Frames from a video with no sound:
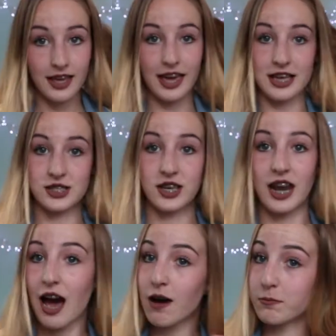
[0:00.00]
Okay, so
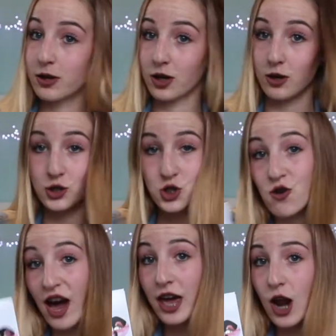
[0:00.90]
now I'm gonna go and
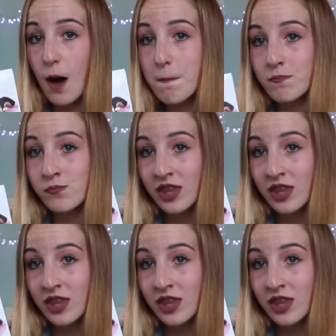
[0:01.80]
try it on